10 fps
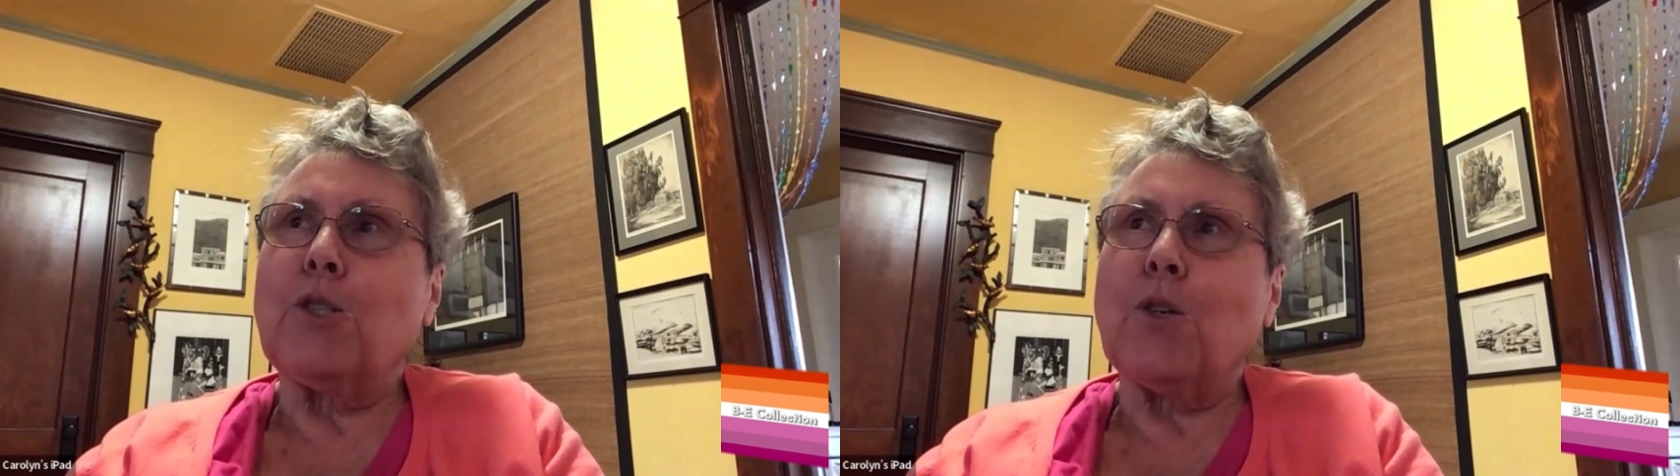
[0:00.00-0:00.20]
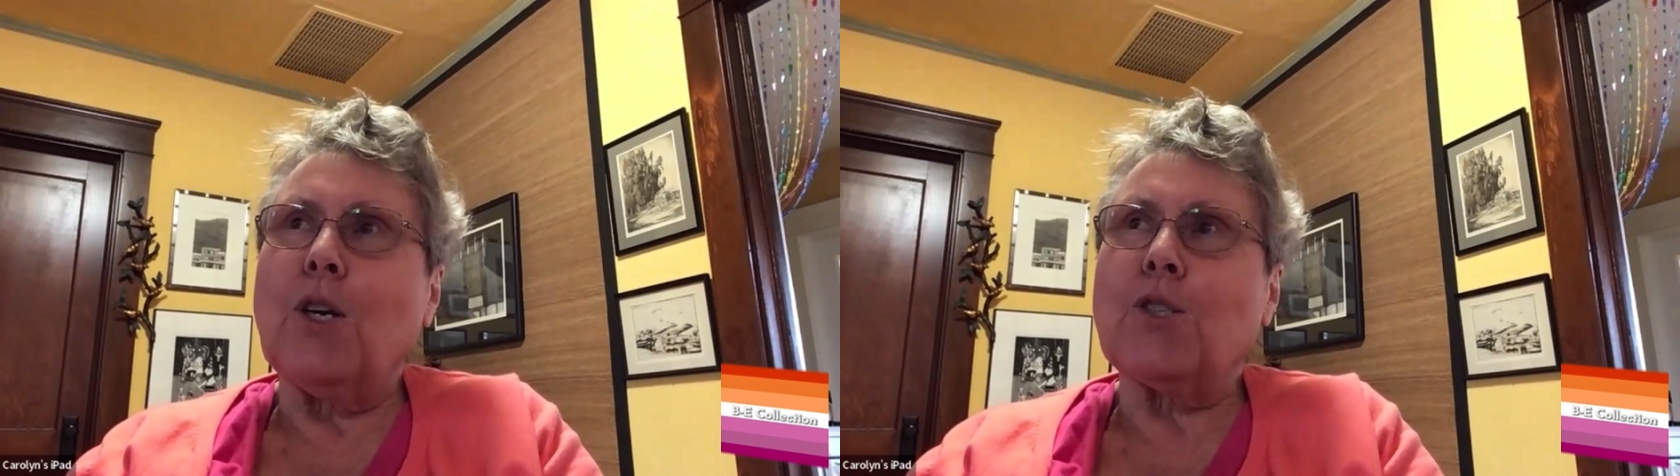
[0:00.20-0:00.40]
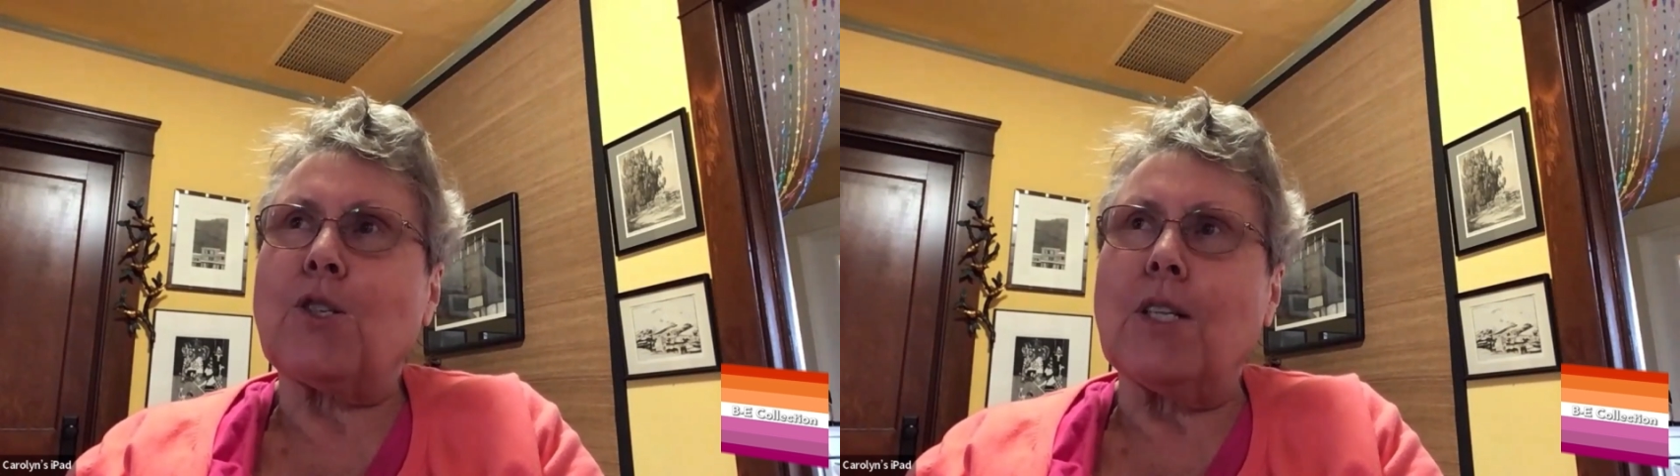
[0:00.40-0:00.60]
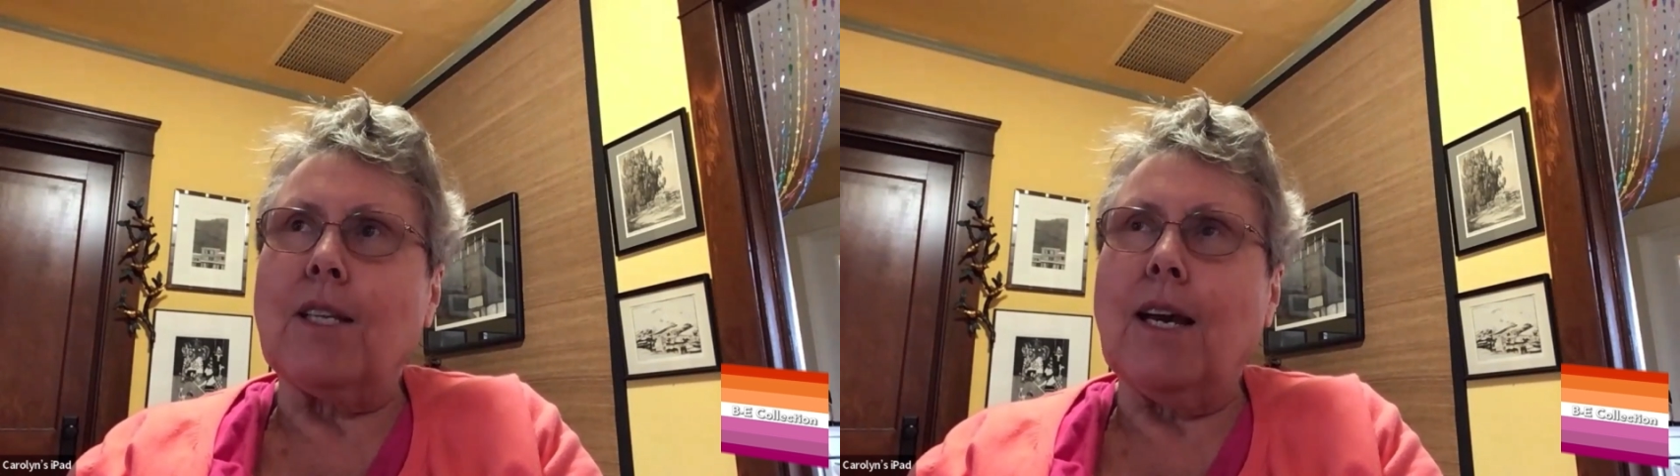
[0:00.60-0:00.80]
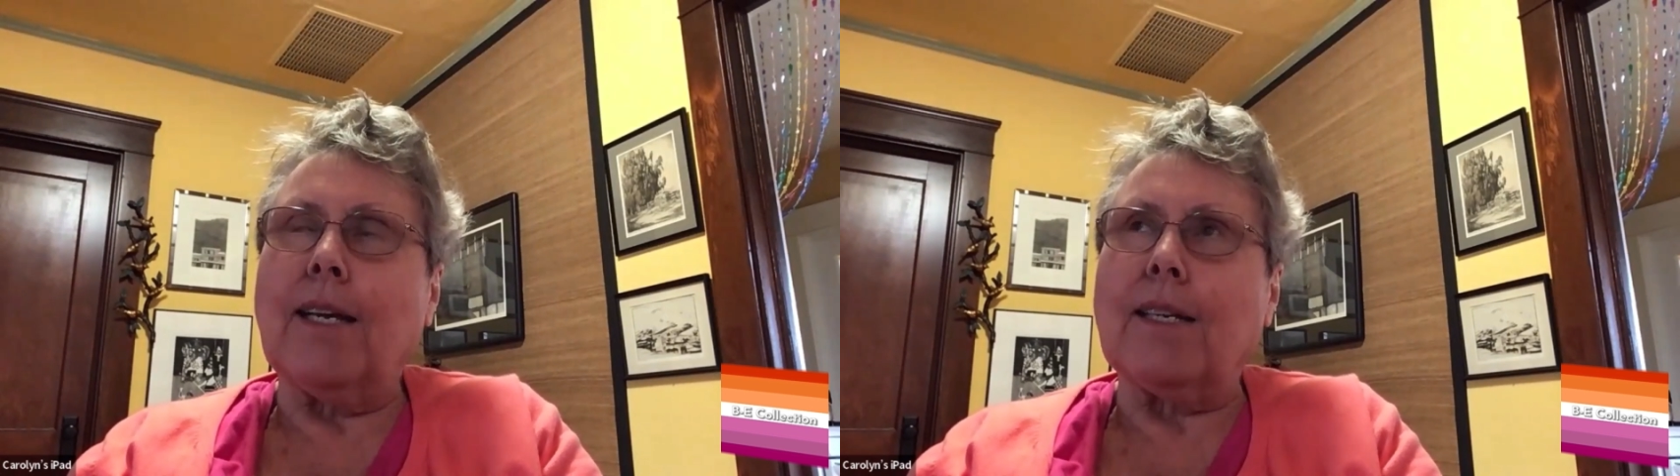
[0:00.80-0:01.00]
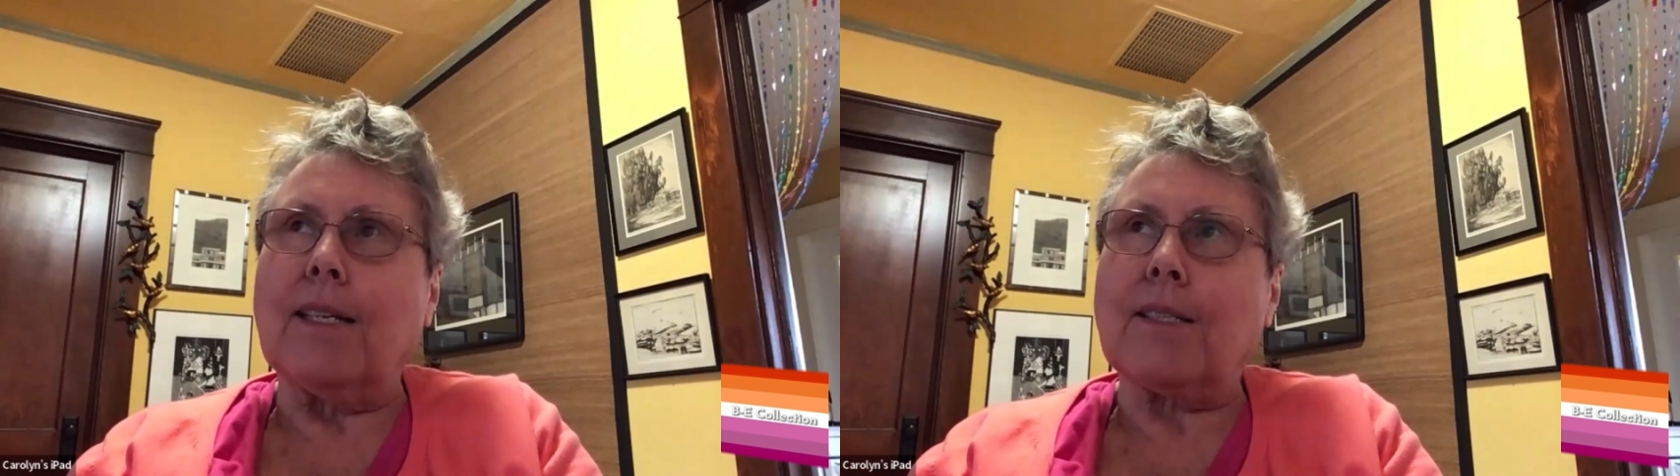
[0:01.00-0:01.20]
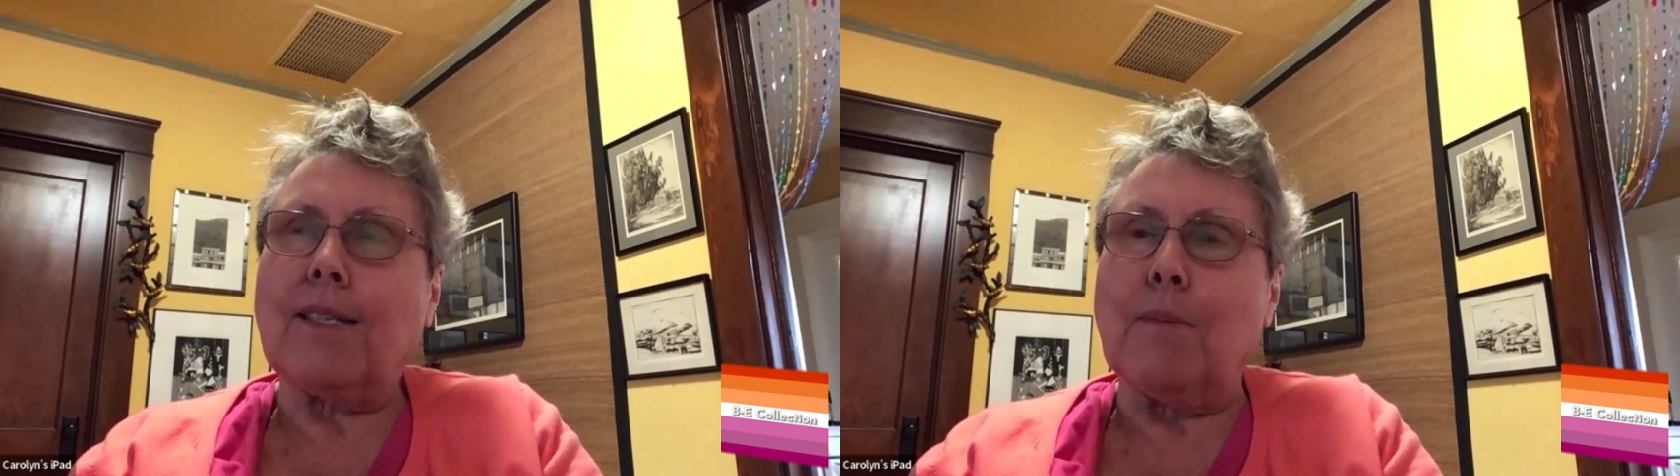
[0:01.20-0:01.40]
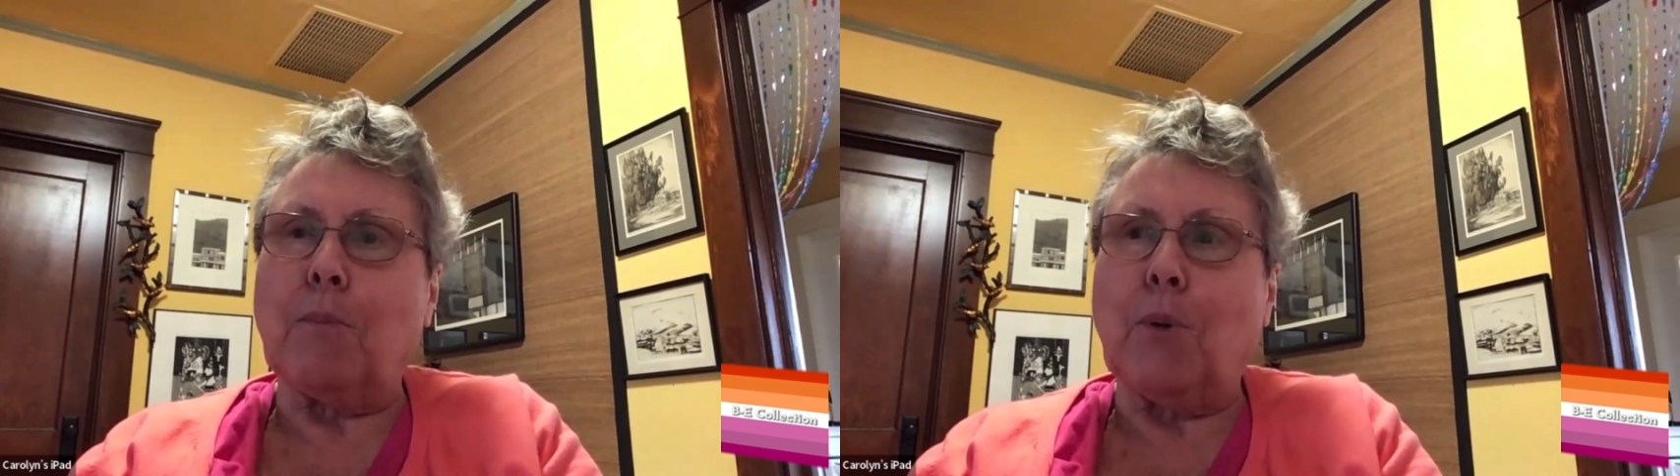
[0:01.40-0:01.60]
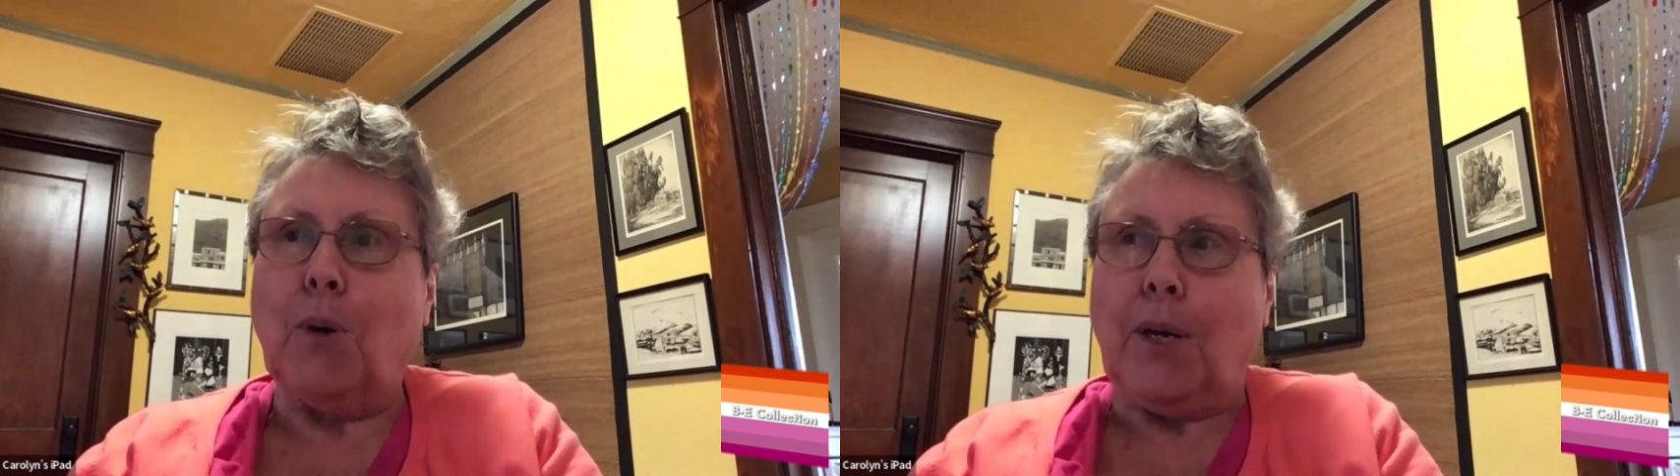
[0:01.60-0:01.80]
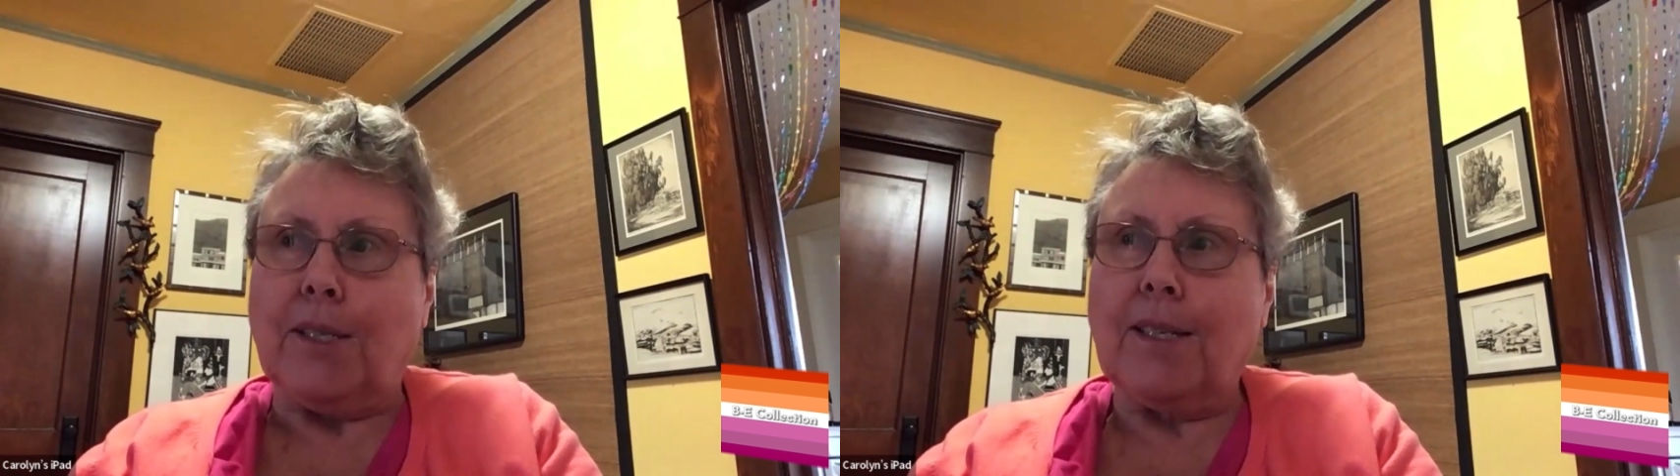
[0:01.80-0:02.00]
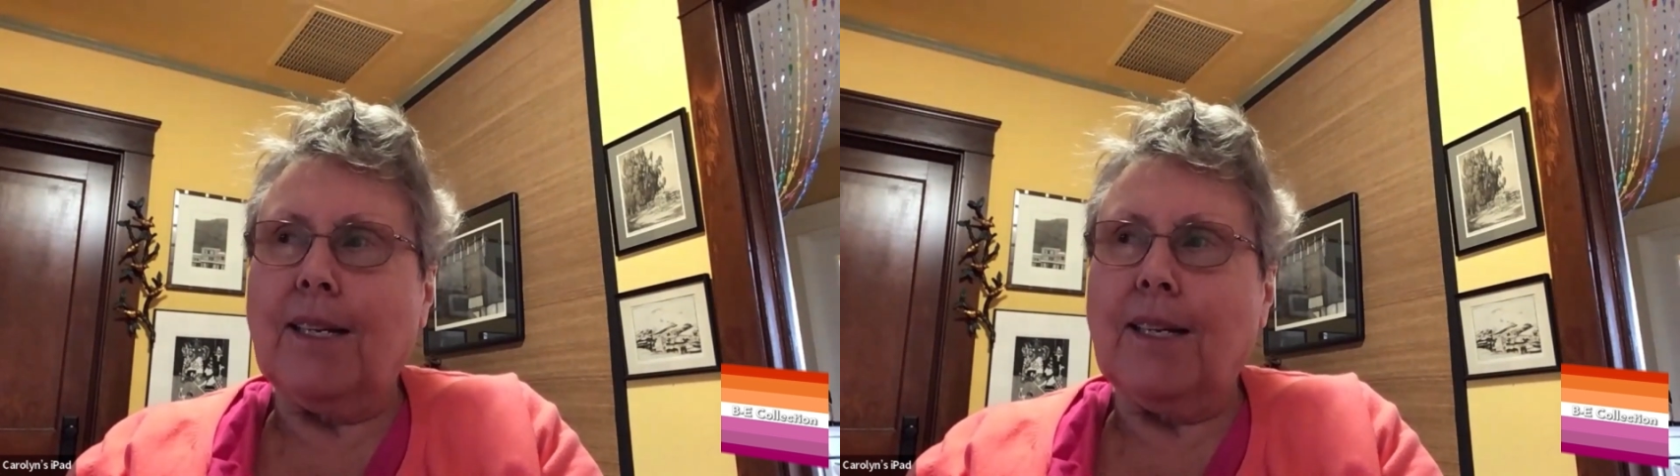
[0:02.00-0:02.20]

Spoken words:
draws the line at some point.